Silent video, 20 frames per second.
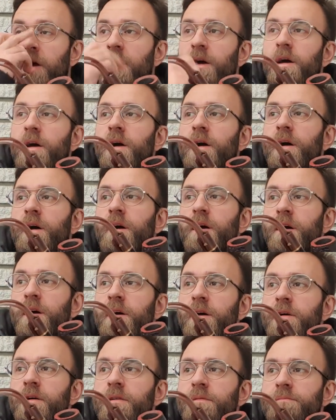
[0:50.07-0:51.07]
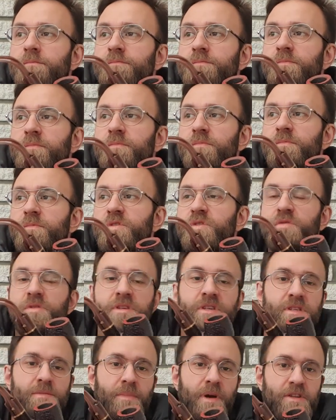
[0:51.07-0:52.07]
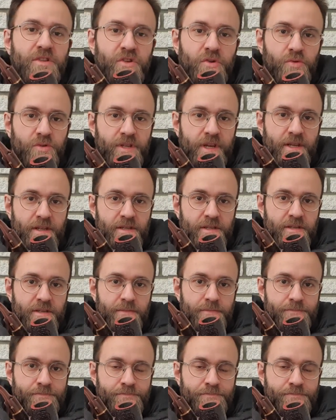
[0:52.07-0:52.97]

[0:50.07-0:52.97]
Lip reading: So this is my 2 cents.